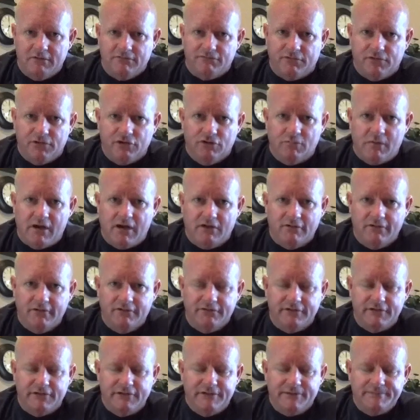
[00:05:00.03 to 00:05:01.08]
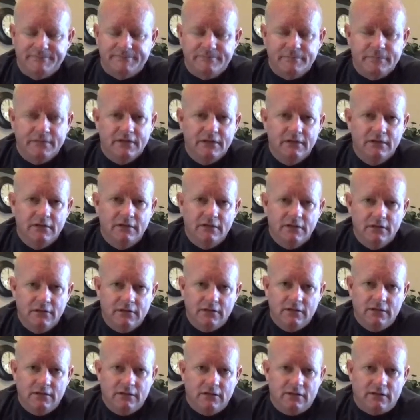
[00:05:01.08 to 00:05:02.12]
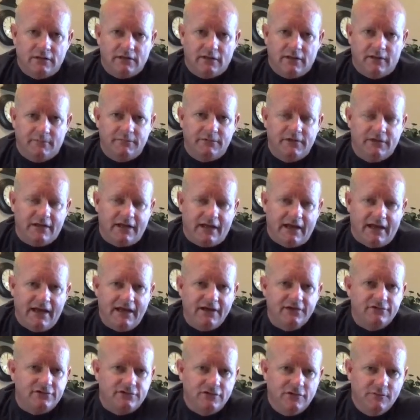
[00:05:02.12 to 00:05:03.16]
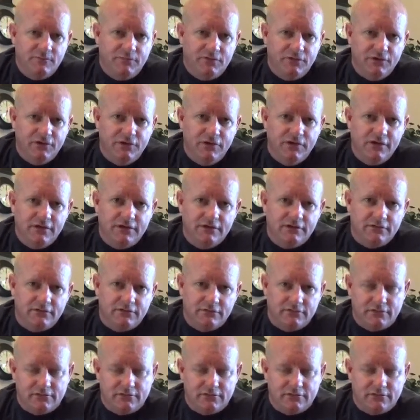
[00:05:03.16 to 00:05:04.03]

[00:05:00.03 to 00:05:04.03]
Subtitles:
film all the time, I'm going to actually put